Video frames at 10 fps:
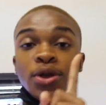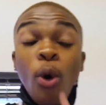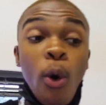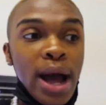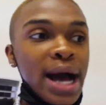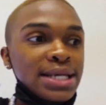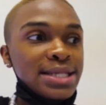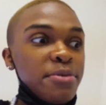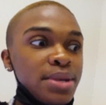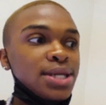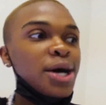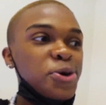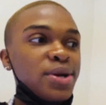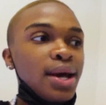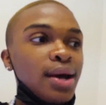Yo, guys, let me tell
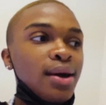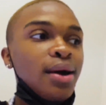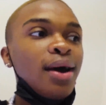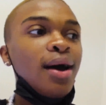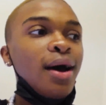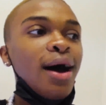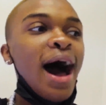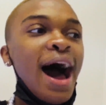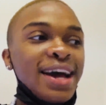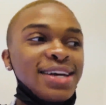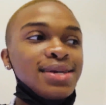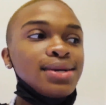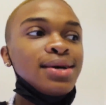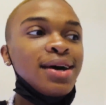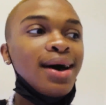you now. I,
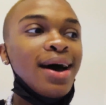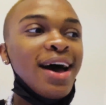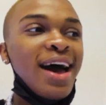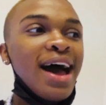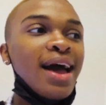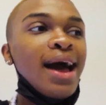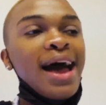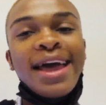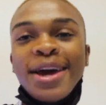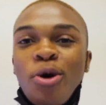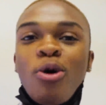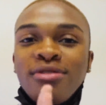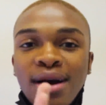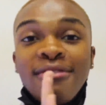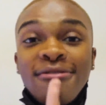I, I hit
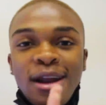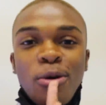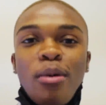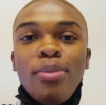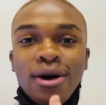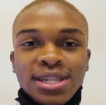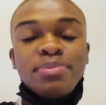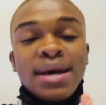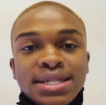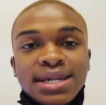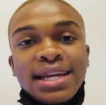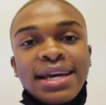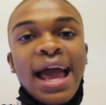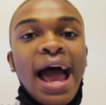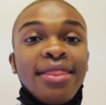over a flower pot
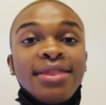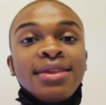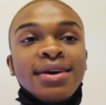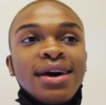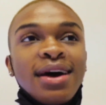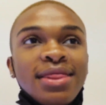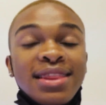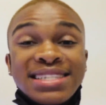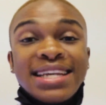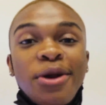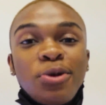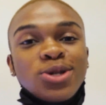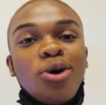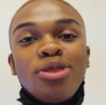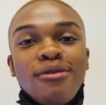basically, and the sand
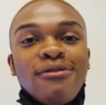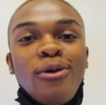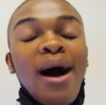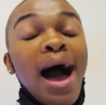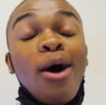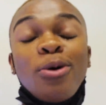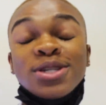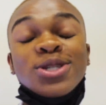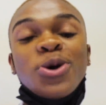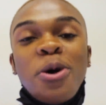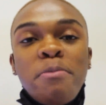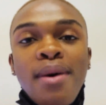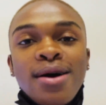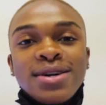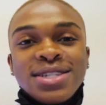was on the floor. I was so
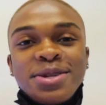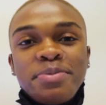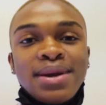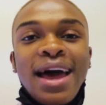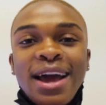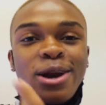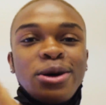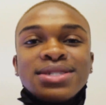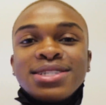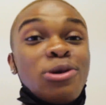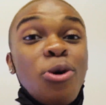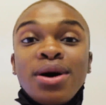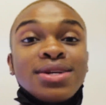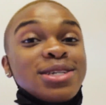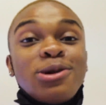embarrassed. But like, look, just
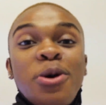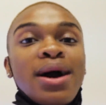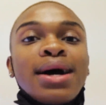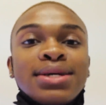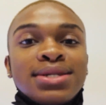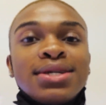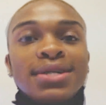look, just look, guys.